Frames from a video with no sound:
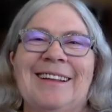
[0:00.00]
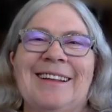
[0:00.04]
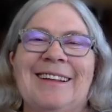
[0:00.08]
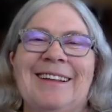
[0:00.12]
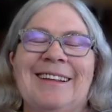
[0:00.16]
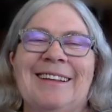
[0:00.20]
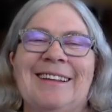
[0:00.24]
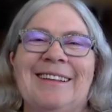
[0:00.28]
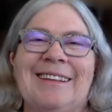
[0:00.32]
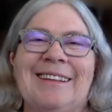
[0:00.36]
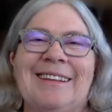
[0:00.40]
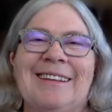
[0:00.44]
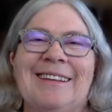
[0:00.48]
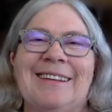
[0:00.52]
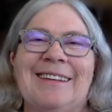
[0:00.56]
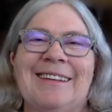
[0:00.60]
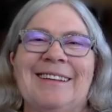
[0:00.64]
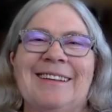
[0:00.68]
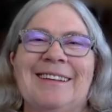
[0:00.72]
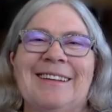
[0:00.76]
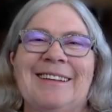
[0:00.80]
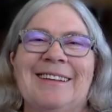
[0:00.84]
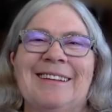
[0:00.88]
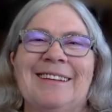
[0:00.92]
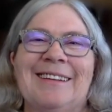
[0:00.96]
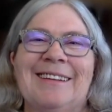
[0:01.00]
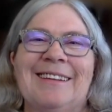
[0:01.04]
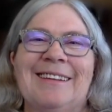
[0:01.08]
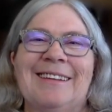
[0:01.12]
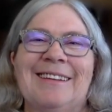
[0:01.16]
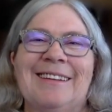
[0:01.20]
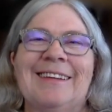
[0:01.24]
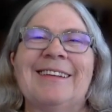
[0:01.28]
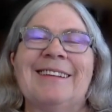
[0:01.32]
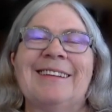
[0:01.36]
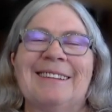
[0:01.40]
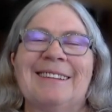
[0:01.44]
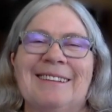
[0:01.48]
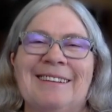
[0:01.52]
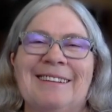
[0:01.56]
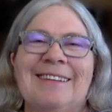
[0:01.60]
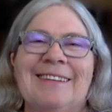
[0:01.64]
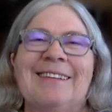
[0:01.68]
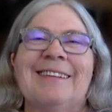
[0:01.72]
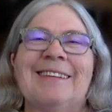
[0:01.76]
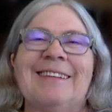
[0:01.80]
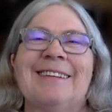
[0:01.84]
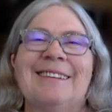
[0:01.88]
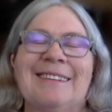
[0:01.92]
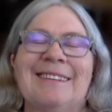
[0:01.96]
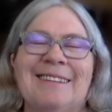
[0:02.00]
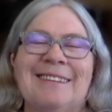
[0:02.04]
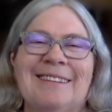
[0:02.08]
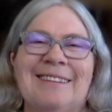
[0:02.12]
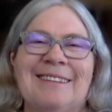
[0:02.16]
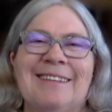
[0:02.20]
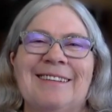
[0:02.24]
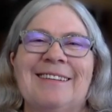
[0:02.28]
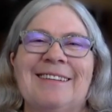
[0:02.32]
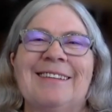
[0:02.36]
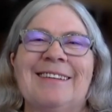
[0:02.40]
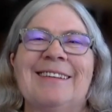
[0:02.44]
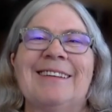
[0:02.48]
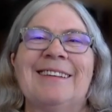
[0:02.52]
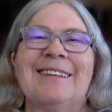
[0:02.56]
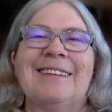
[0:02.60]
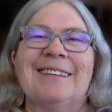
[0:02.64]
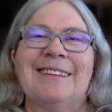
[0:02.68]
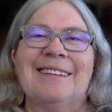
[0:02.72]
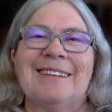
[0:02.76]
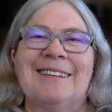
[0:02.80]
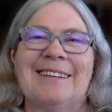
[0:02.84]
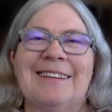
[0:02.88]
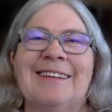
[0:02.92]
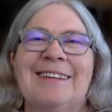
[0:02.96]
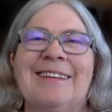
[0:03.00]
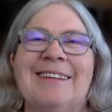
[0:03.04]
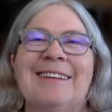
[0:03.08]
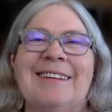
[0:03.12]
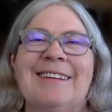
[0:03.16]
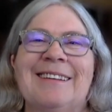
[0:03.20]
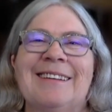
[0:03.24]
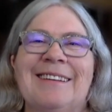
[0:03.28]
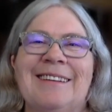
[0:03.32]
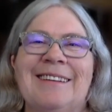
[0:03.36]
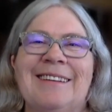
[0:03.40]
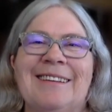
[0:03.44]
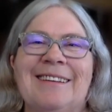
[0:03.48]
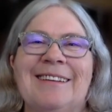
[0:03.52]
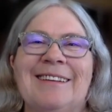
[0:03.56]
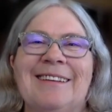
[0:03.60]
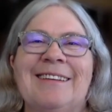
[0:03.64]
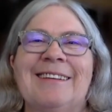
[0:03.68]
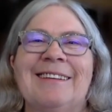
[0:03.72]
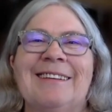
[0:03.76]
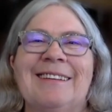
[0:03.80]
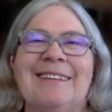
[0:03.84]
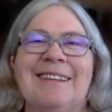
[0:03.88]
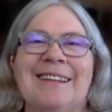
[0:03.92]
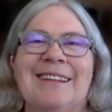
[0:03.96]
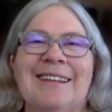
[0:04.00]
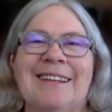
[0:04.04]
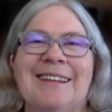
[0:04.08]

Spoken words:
No words are spoken by the person on screen.